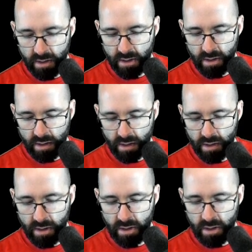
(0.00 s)

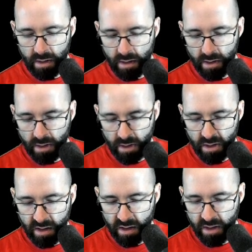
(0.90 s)

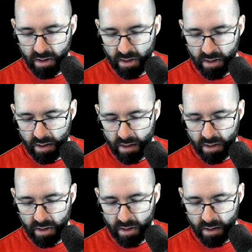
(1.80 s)

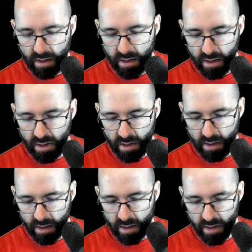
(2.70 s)

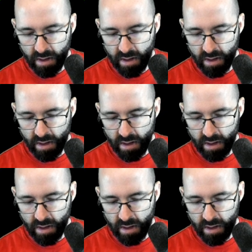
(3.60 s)
[no speech]